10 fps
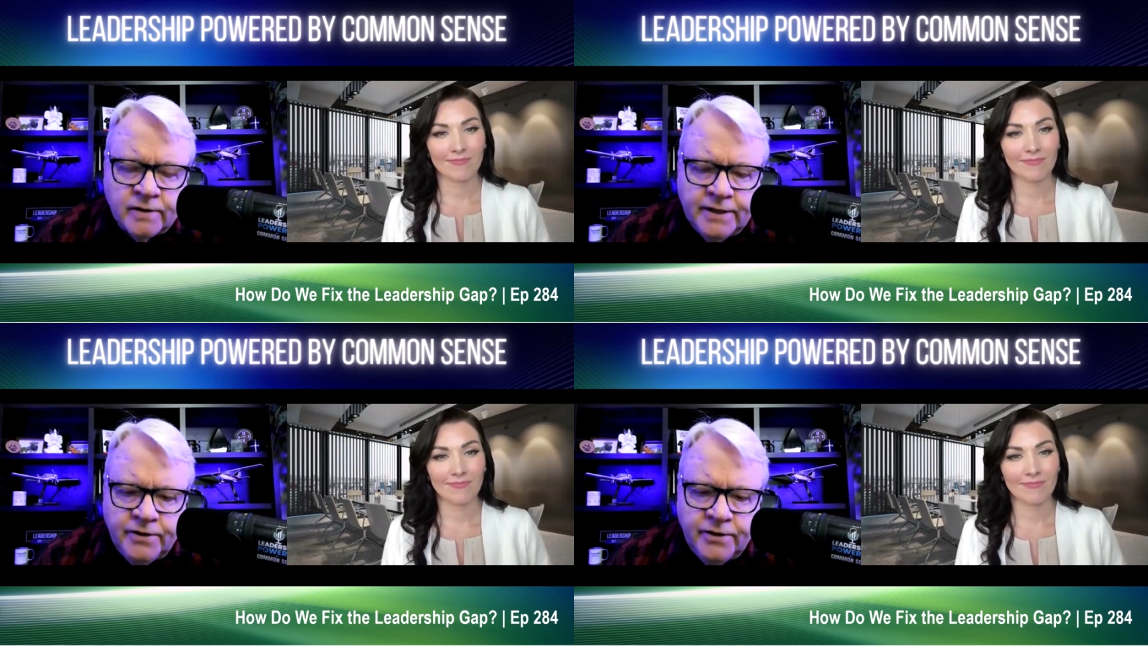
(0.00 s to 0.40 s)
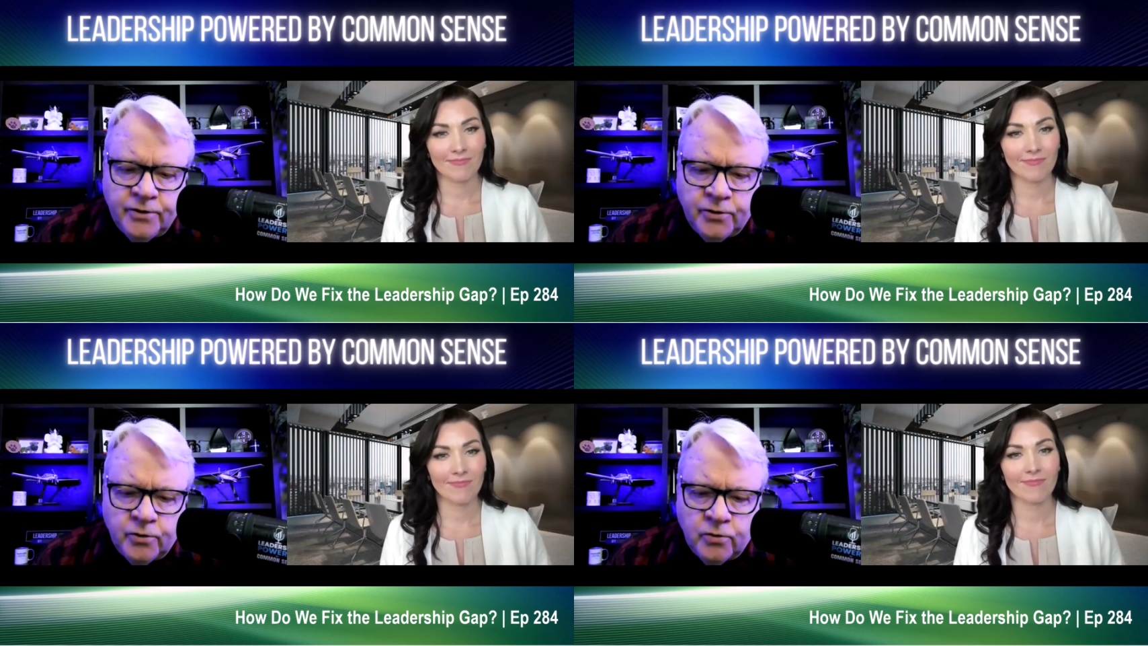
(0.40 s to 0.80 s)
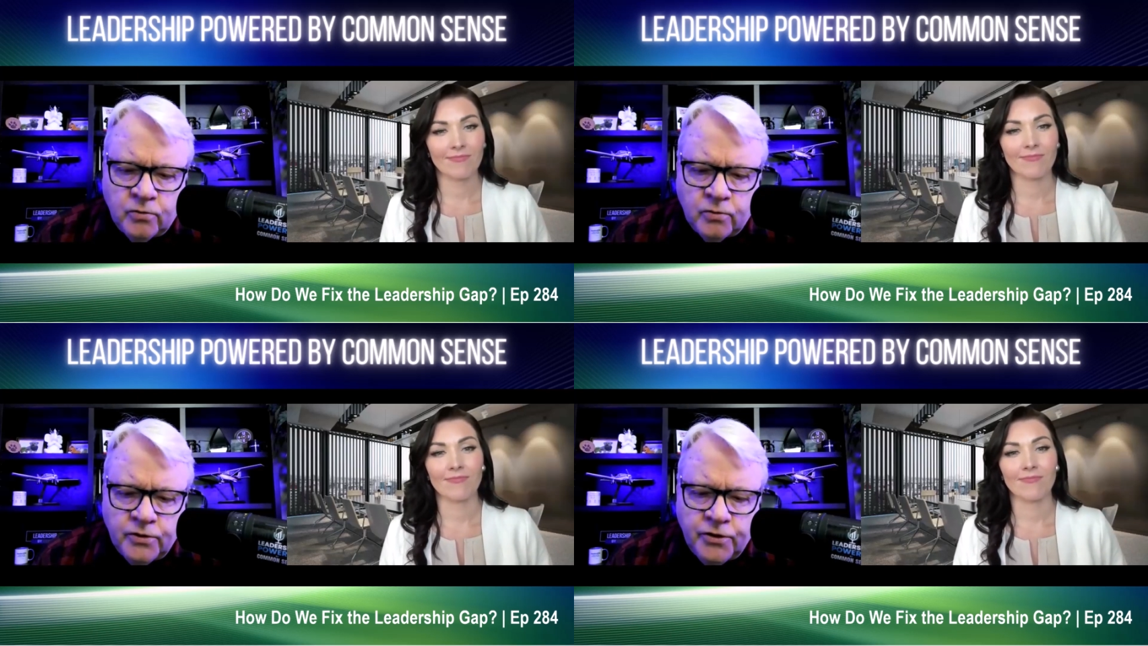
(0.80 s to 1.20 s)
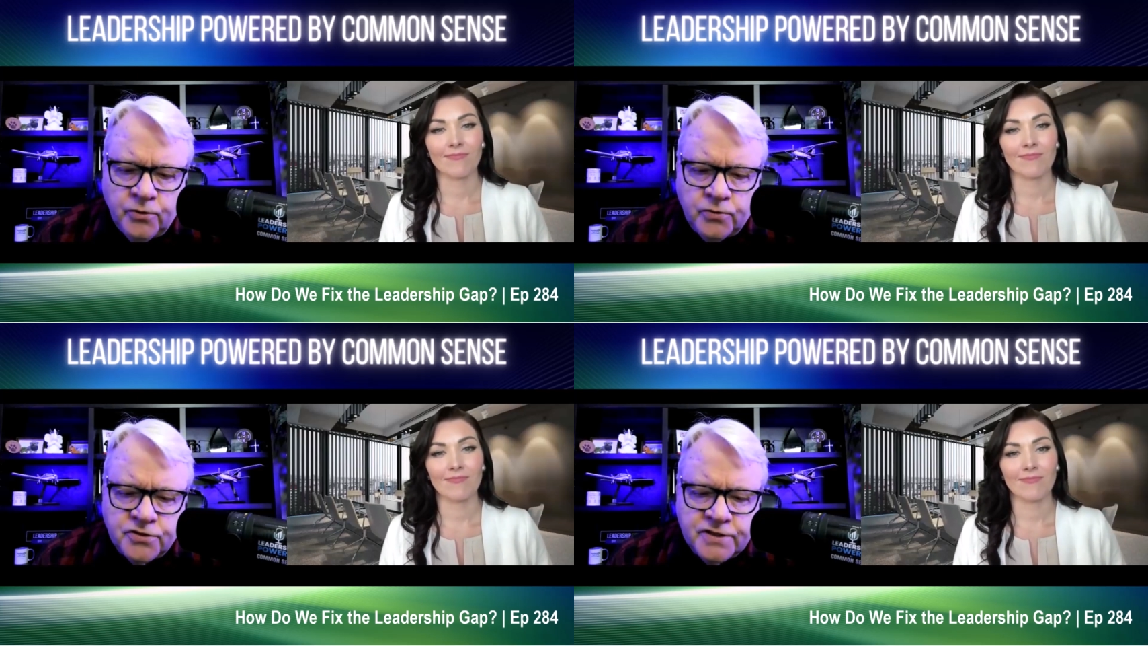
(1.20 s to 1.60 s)
Speaker 1: you you
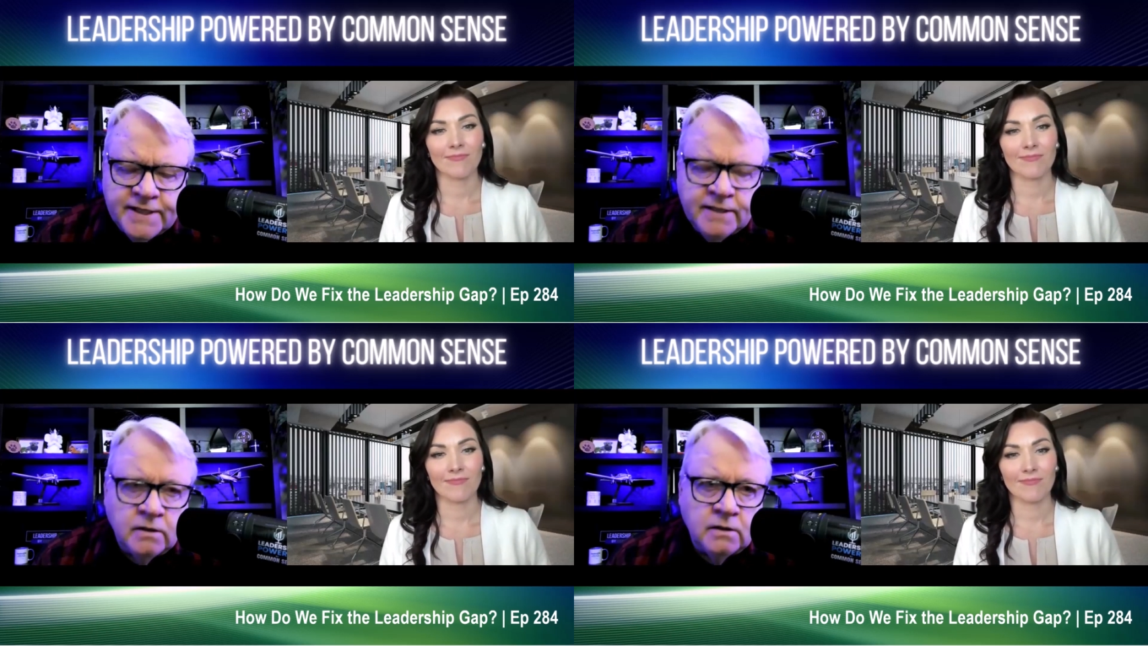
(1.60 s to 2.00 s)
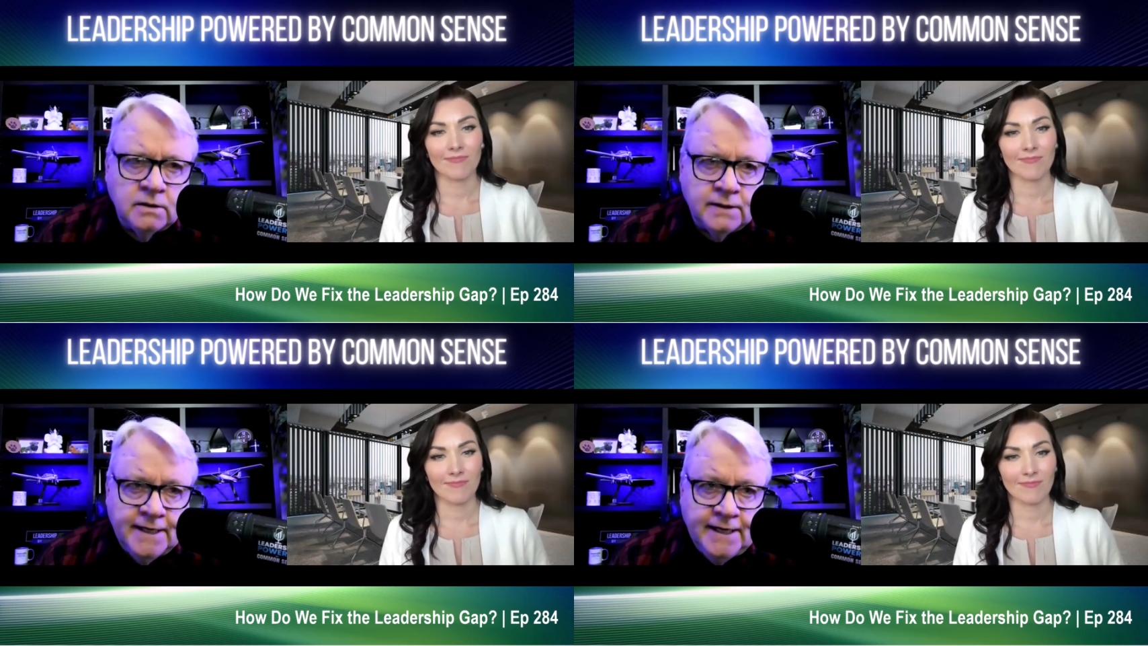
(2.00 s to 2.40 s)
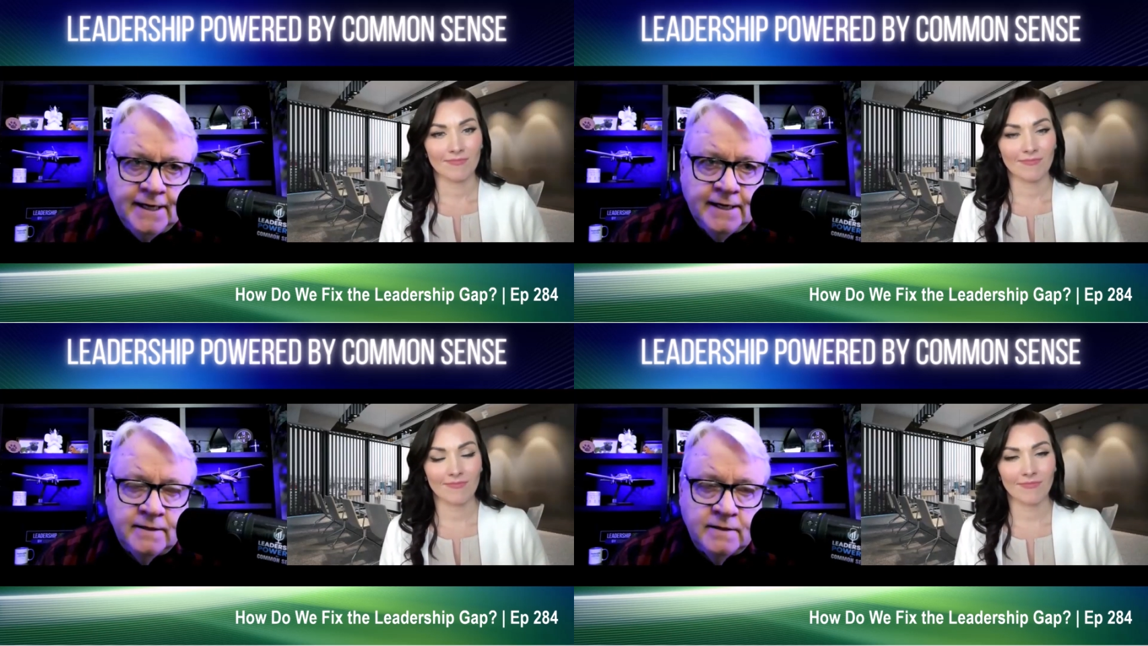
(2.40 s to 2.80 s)
still can